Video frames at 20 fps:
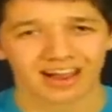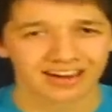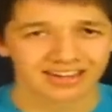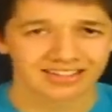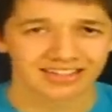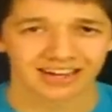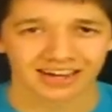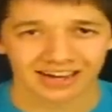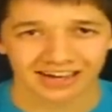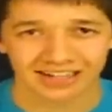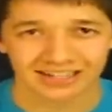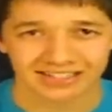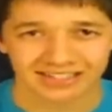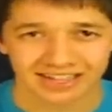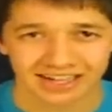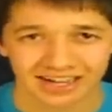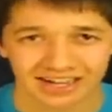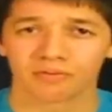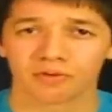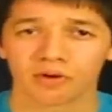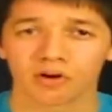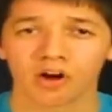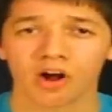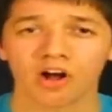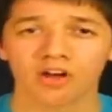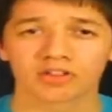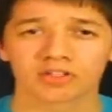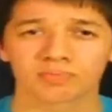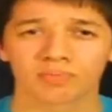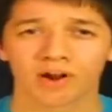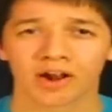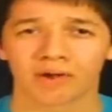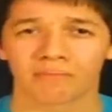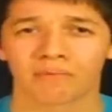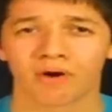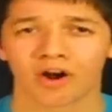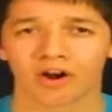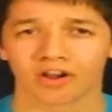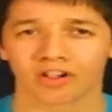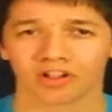And he said he didn't see it. We were all spread
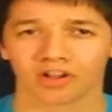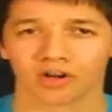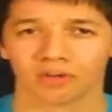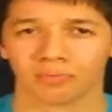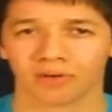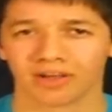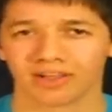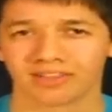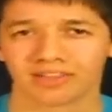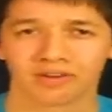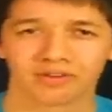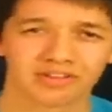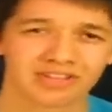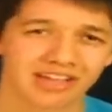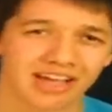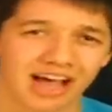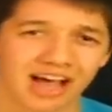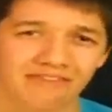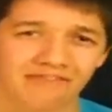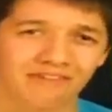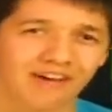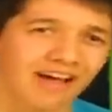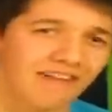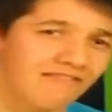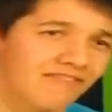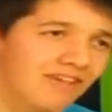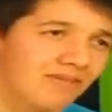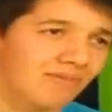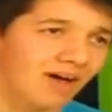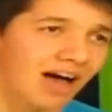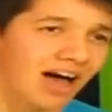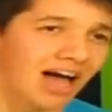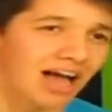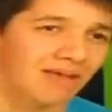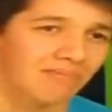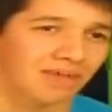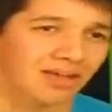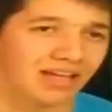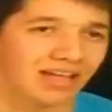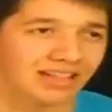apart a little bit. There was a guy 5 feet
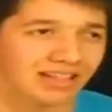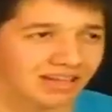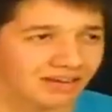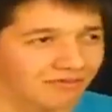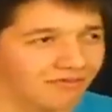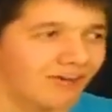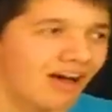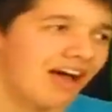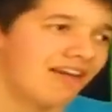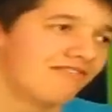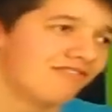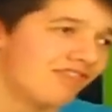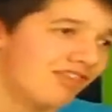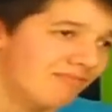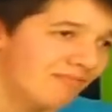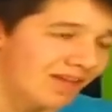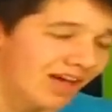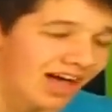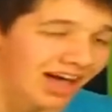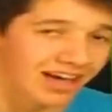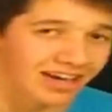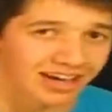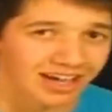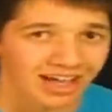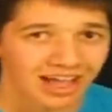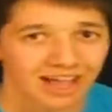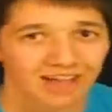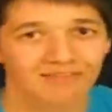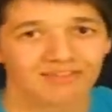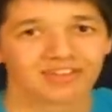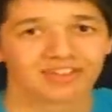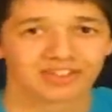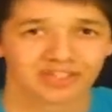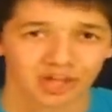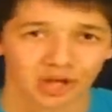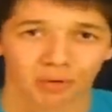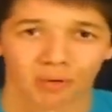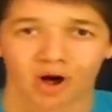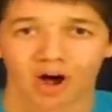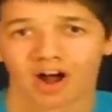behind me and then 5 feet behind him and
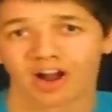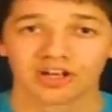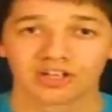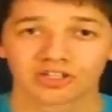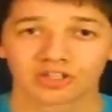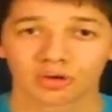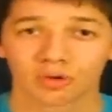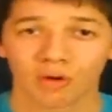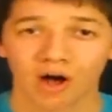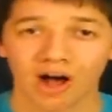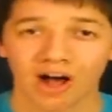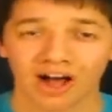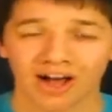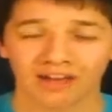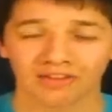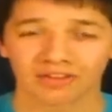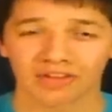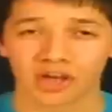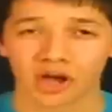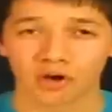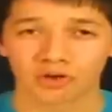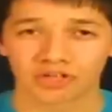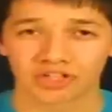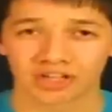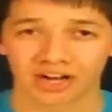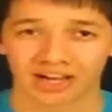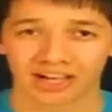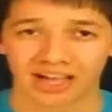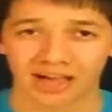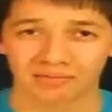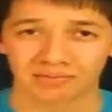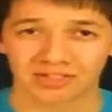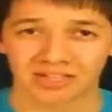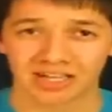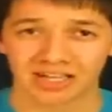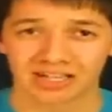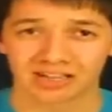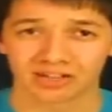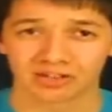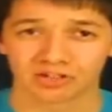so on. So while out in the ocean, I kept
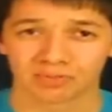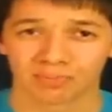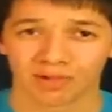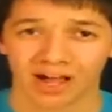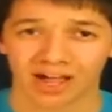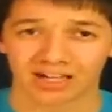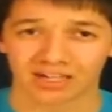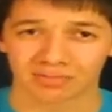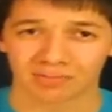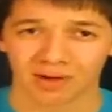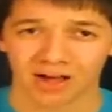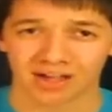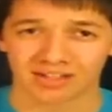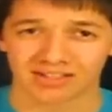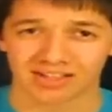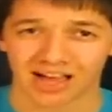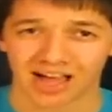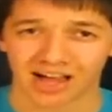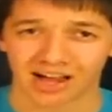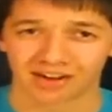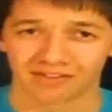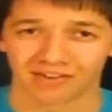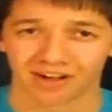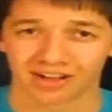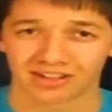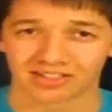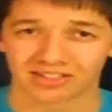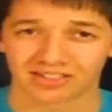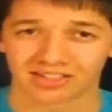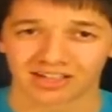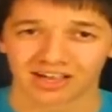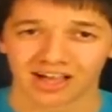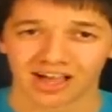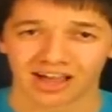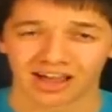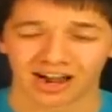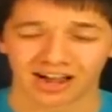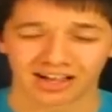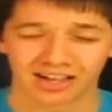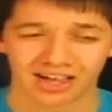seeing those black spots ahead of us
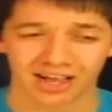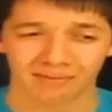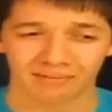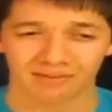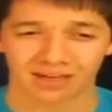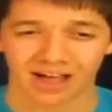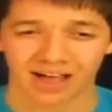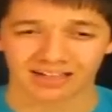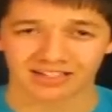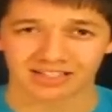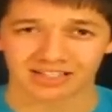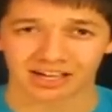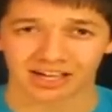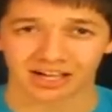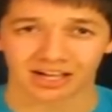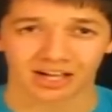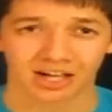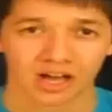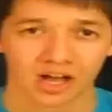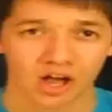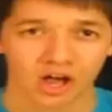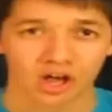and I kept asking,